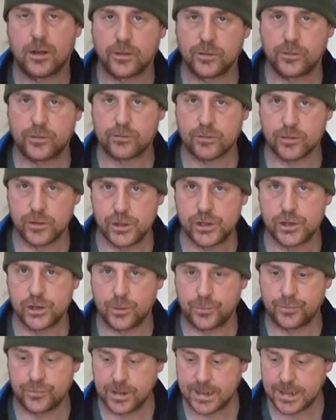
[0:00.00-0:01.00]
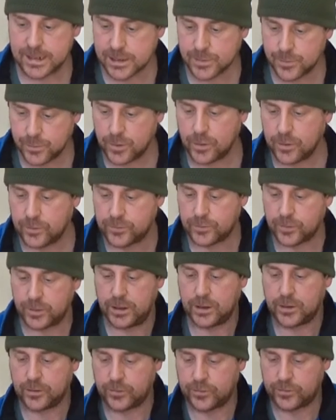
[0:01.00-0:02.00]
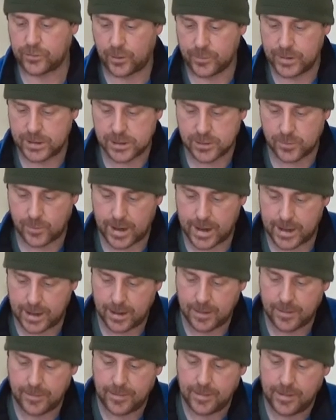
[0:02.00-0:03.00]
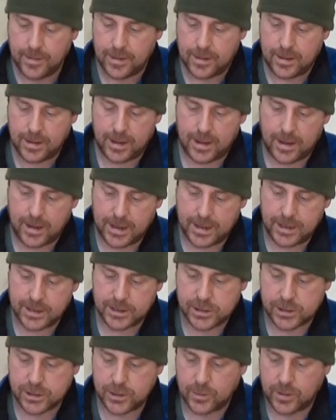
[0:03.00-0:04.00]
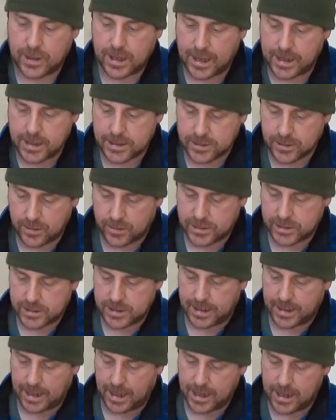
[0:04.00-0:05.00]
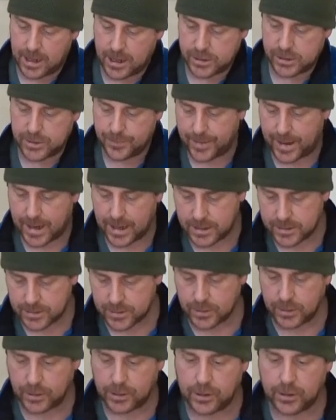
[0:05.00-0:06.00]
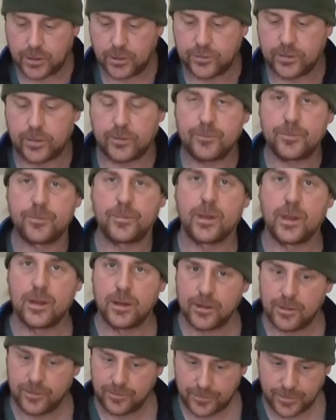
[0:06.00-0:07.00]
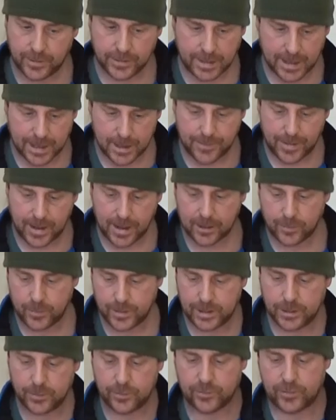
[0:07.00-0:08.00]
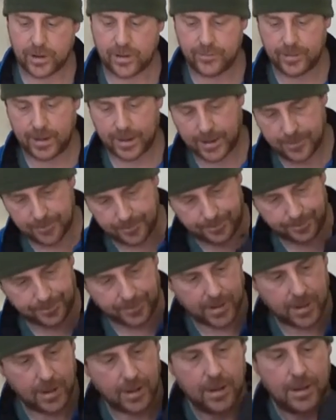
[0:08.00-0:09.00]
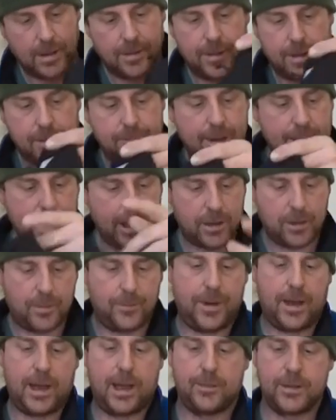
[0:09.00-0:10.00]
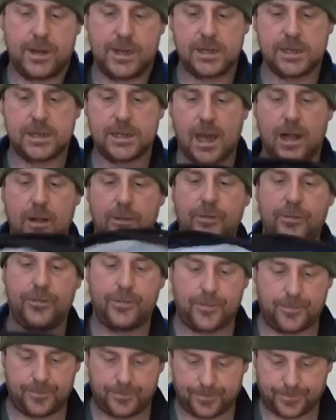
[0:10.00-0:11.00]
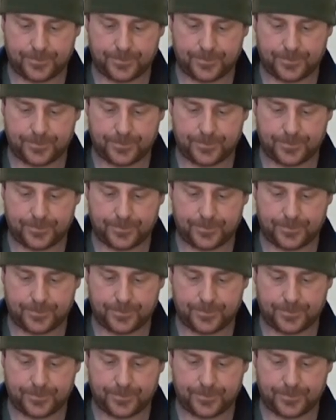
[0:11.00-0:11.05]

scrunch it up really small so that you could stow it away uh, in a suitcase or a slightly larger bag so that you can use it for your day pack when you were travelling. The main compartment itself